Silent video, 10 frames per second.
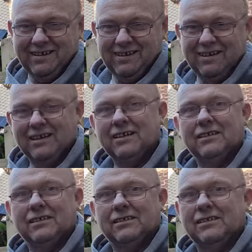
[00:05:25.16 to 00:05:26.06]

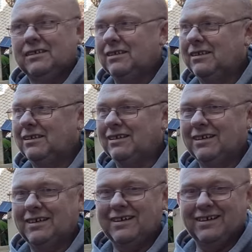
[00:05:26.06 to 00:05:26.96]

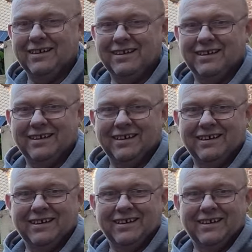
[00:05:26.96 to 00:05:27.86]

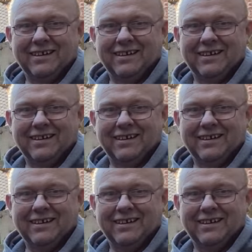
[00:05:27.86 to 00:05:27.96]
(not speaking)